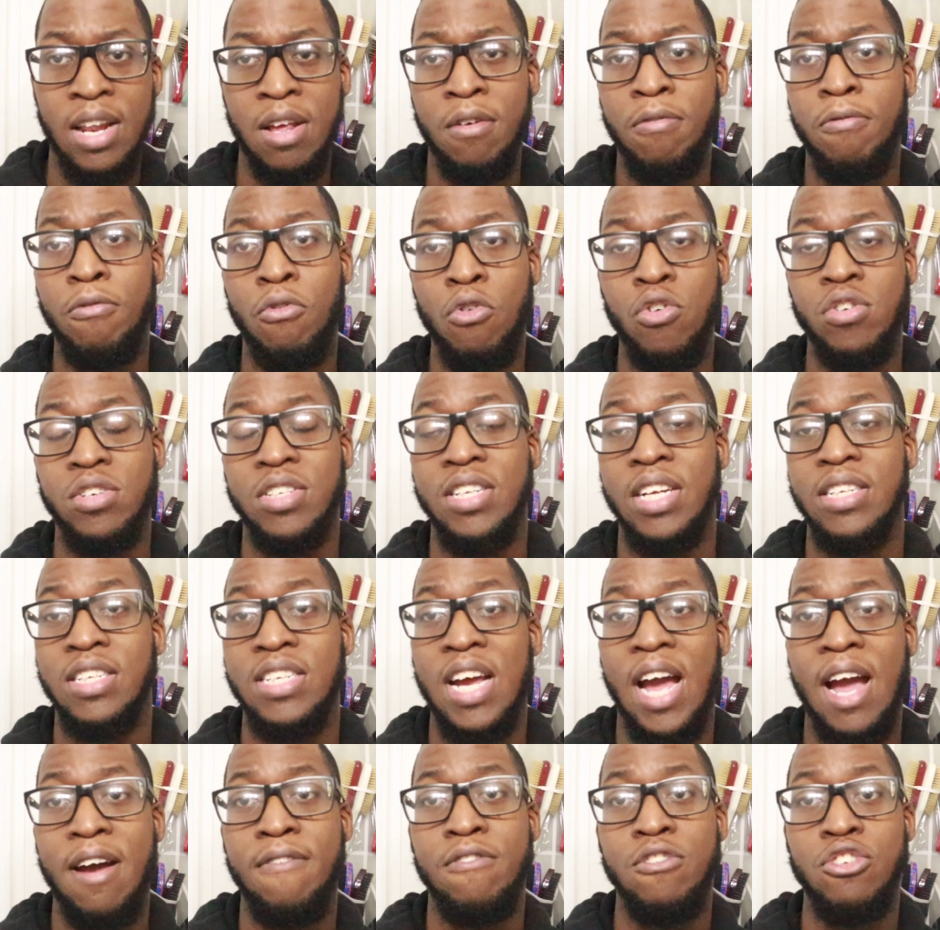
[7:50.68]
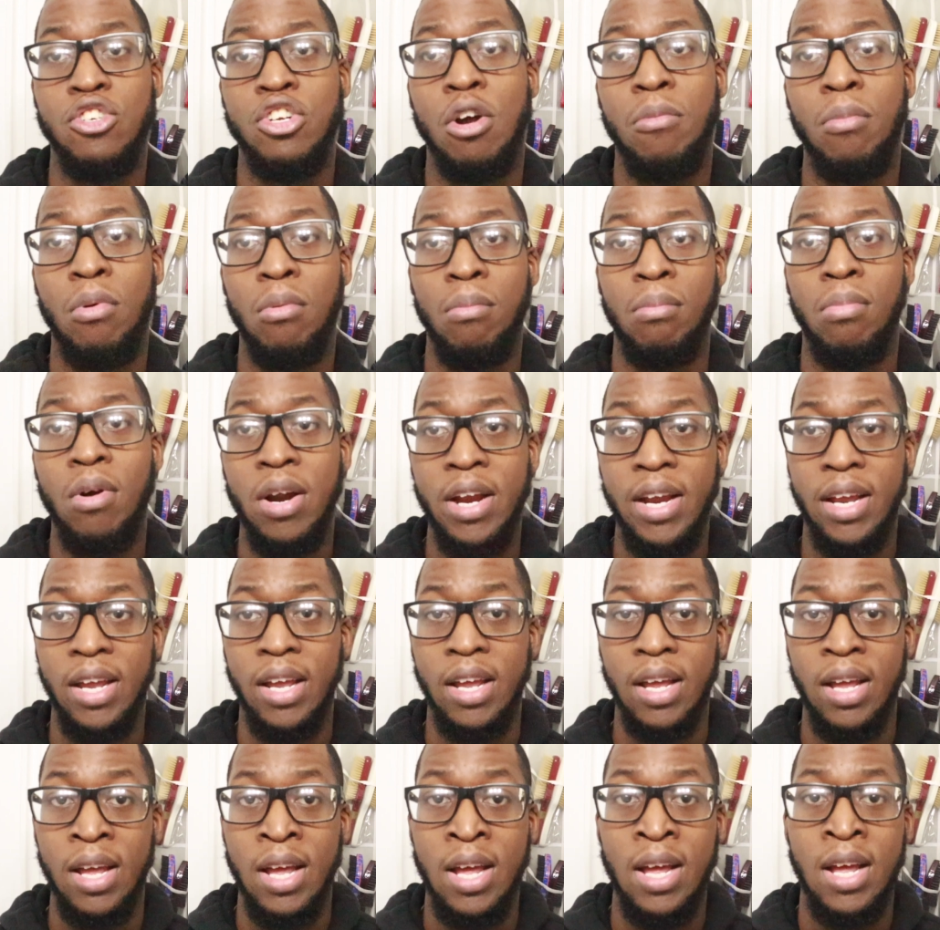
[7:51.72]
any forks that you're having trouble
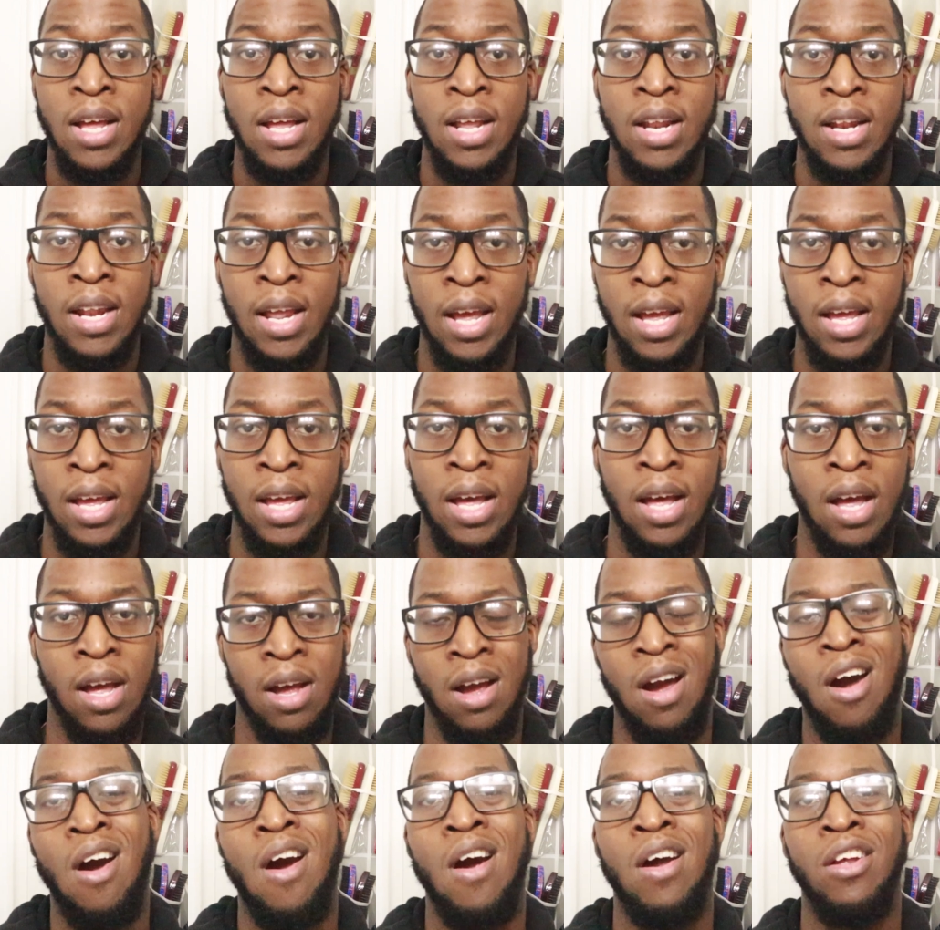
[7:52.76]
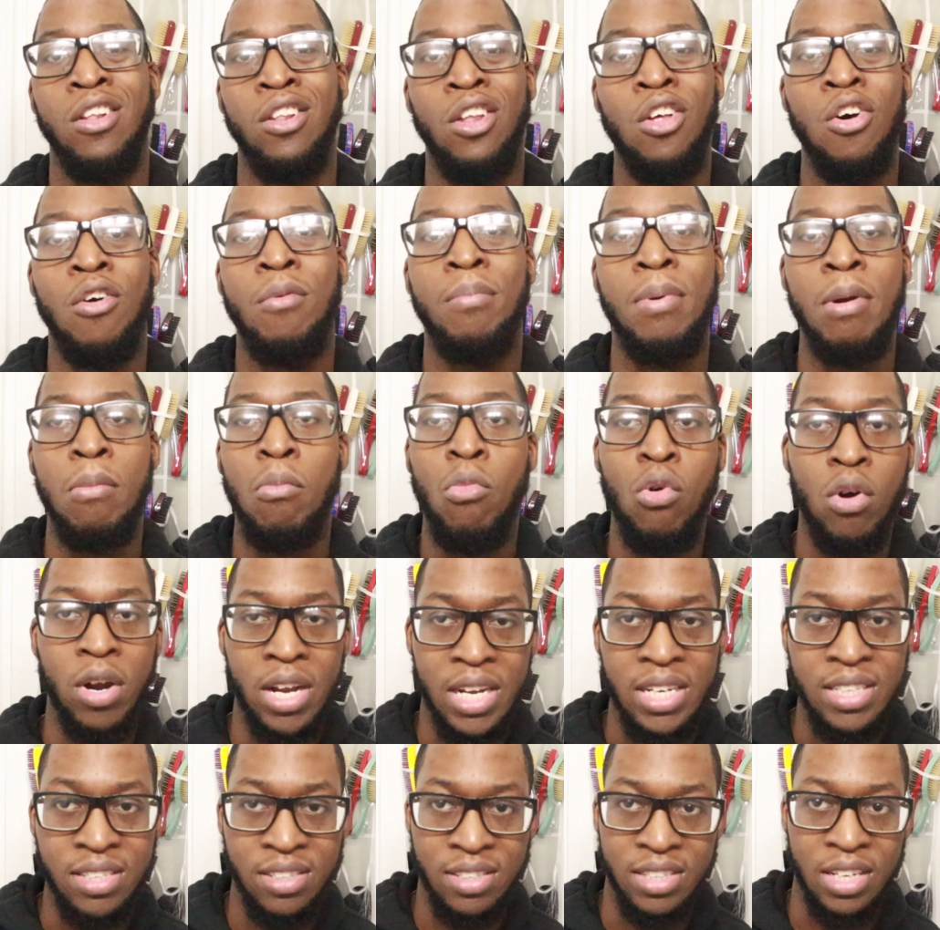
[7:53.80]
breaking, they are a little bit more
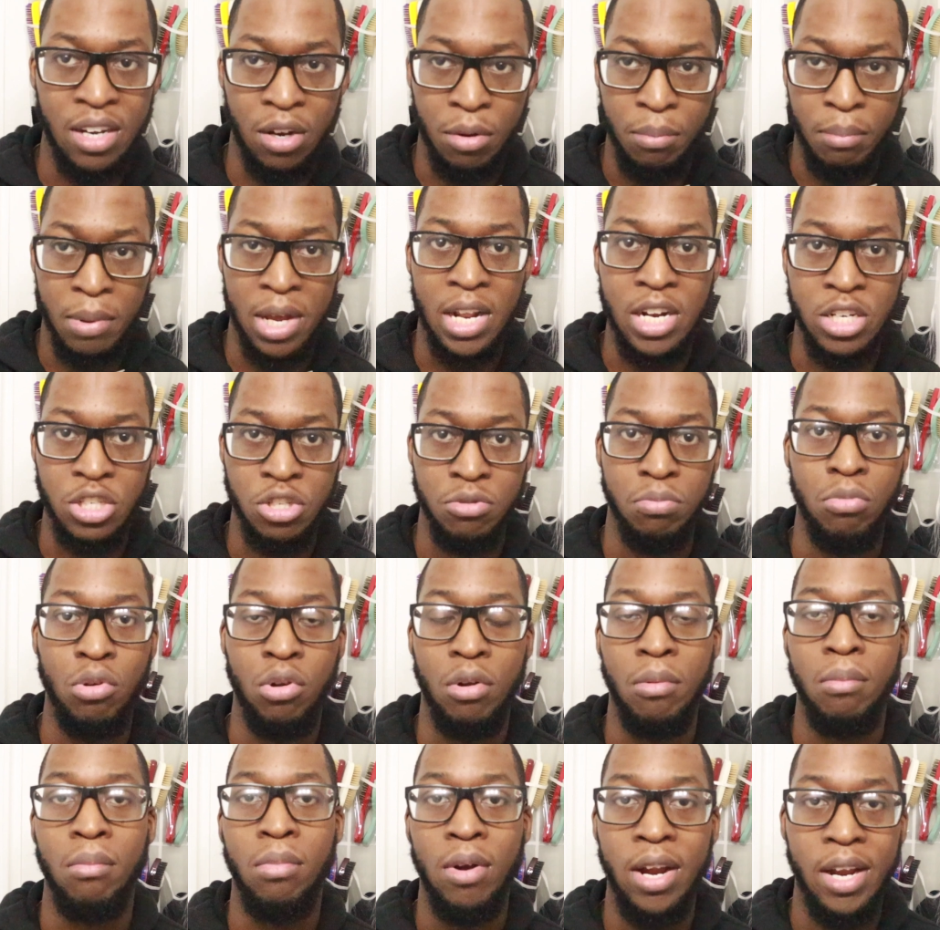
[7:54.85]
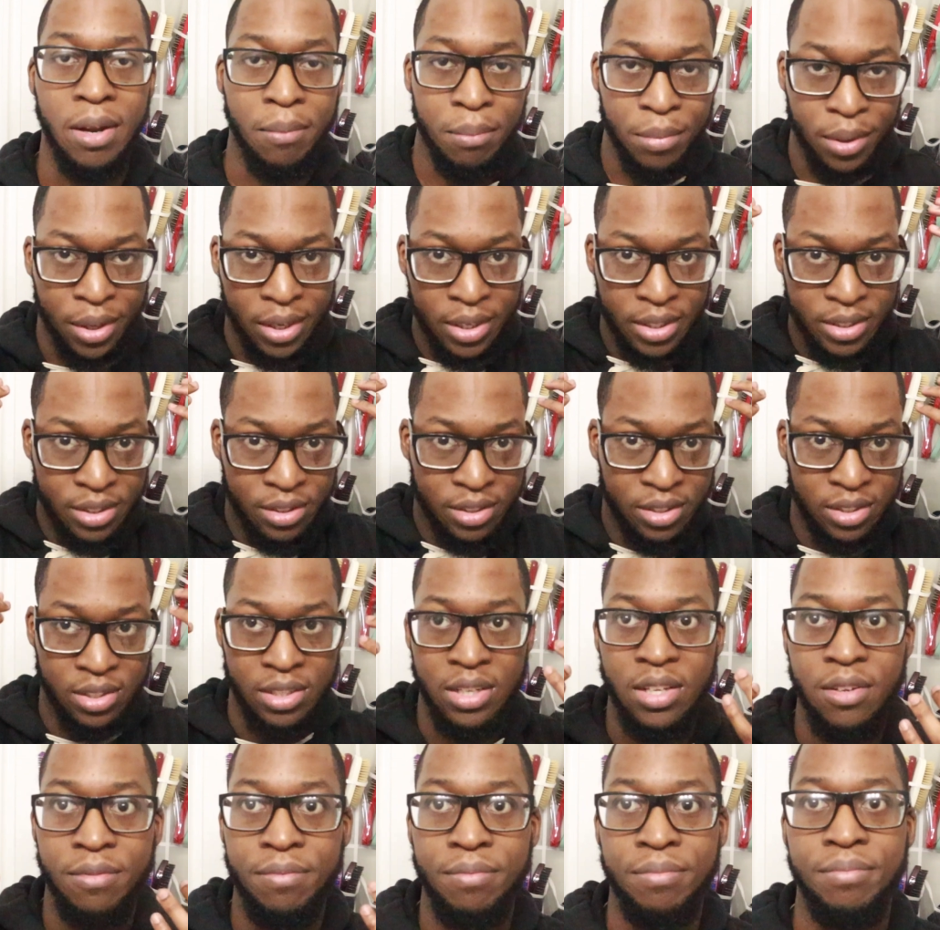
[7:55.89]
easier manageable to break because,
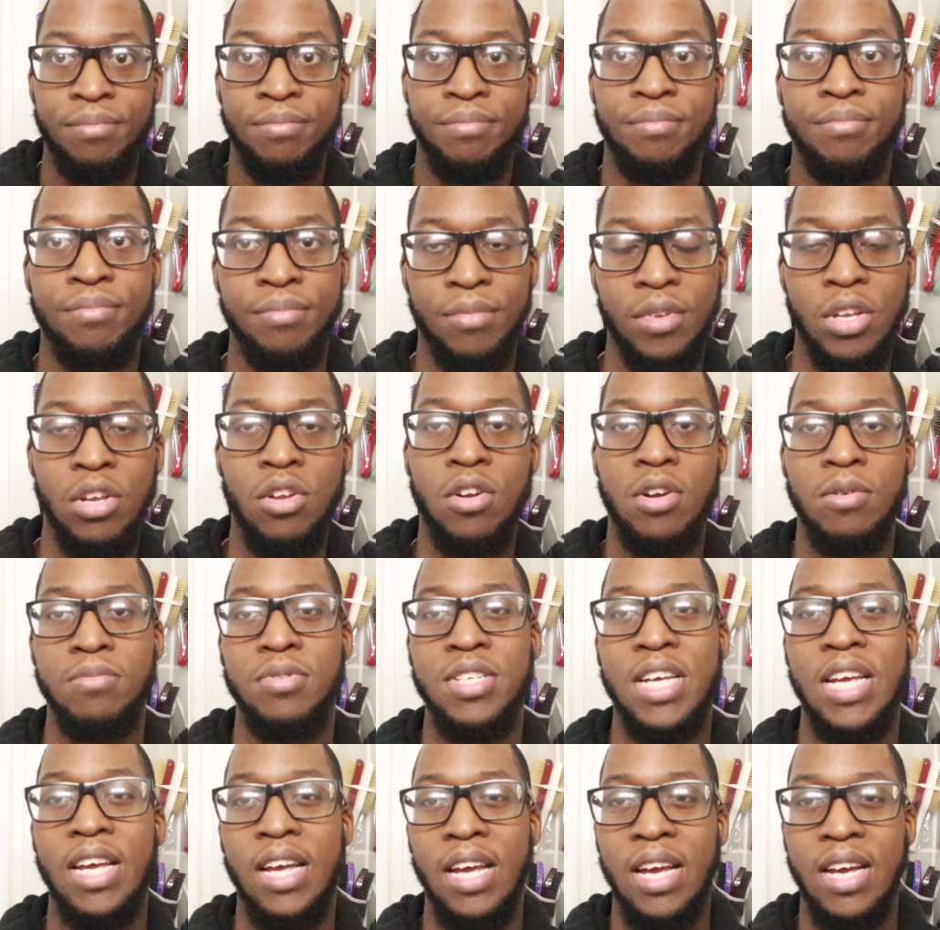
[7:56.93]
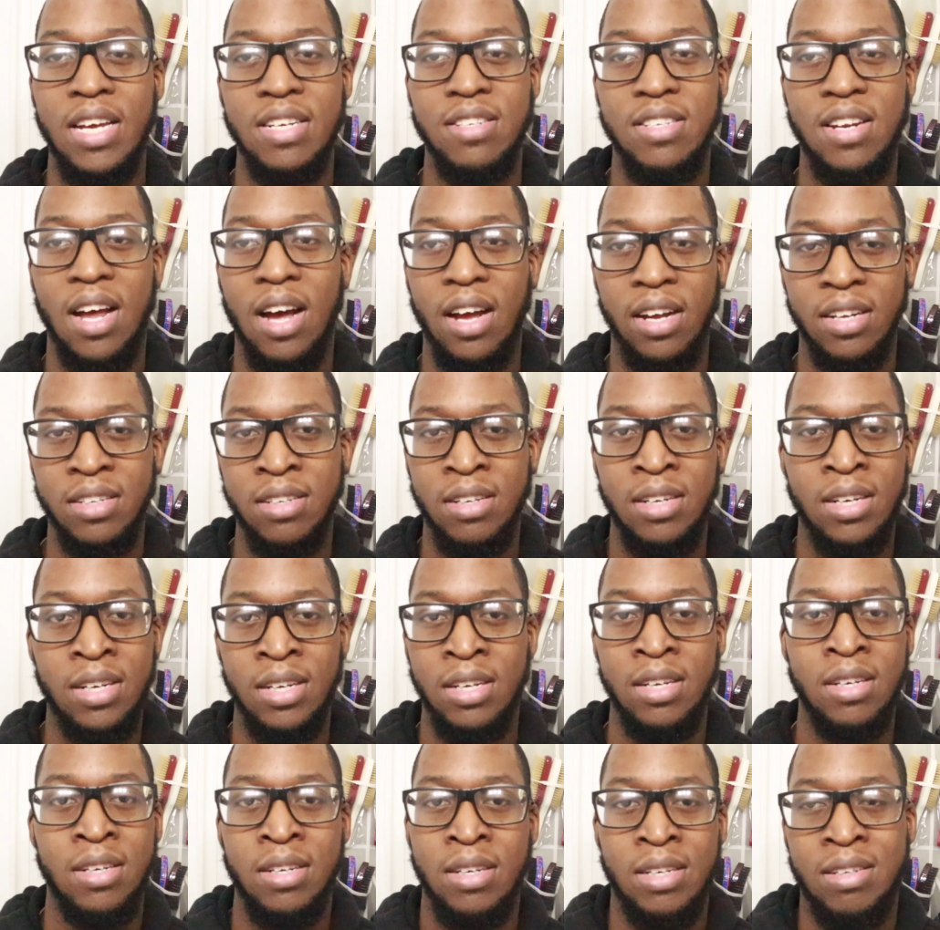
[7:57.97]
you know what I'm saying, your hair's not,
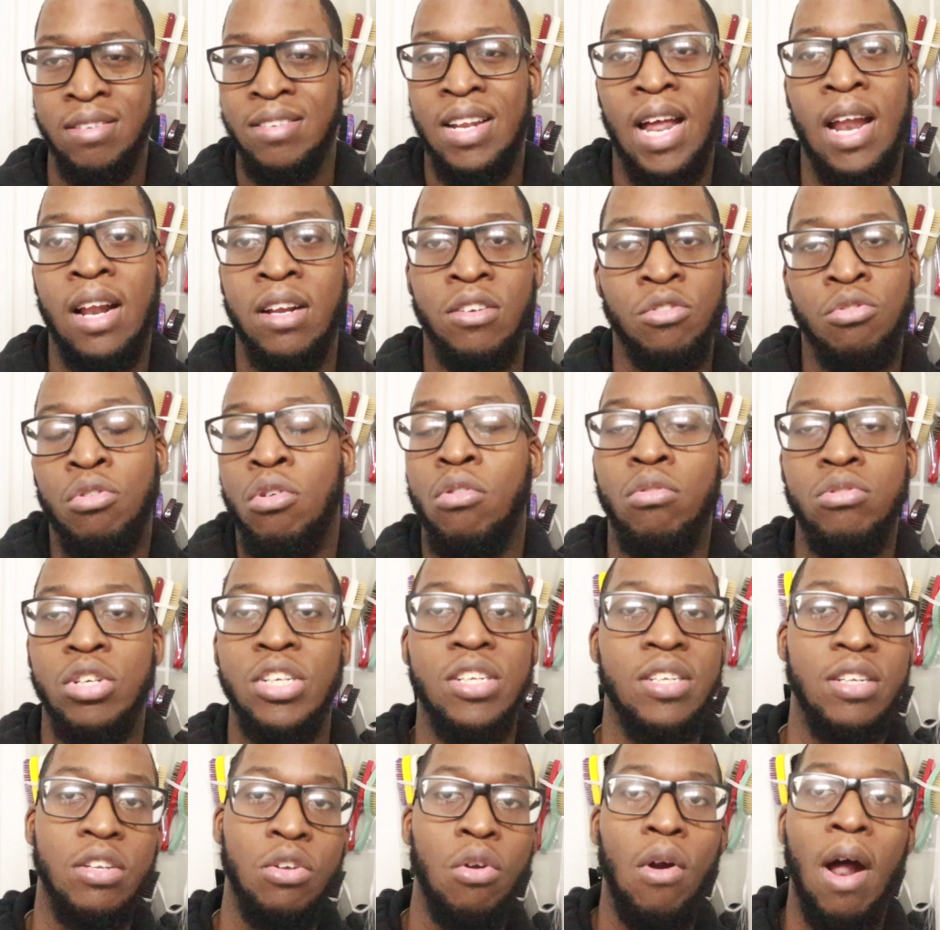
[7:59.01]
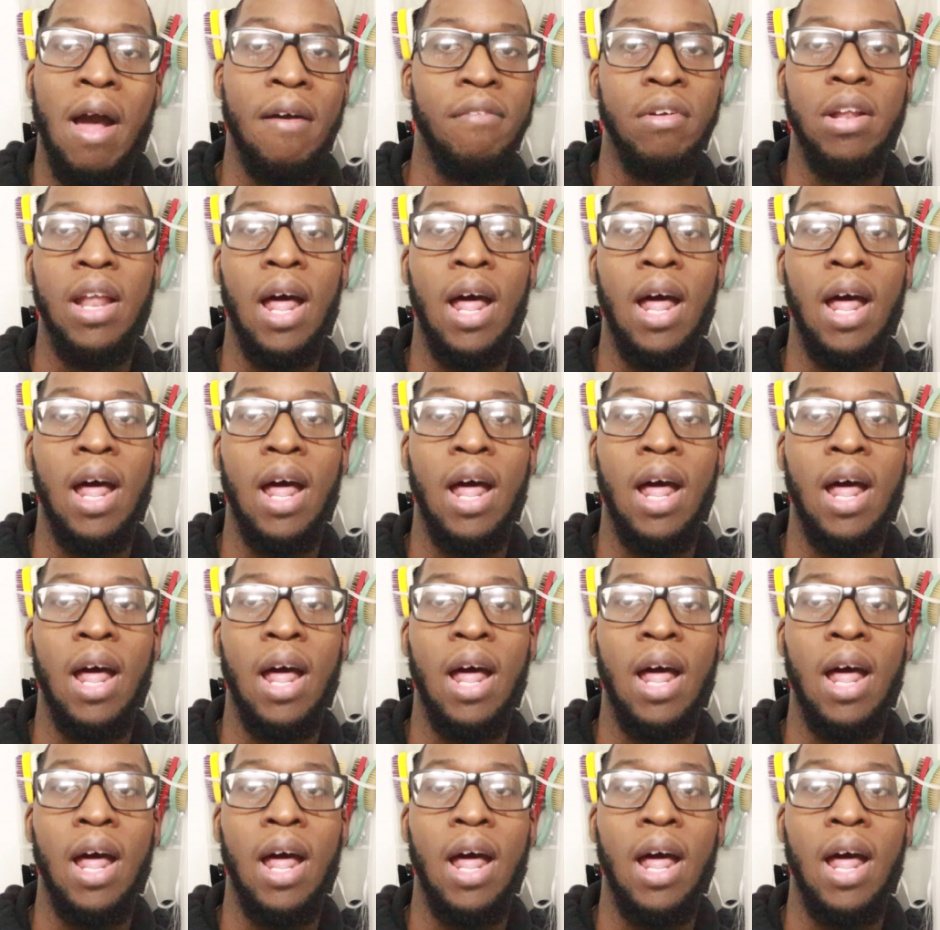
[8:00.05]
it's not a, you don't have a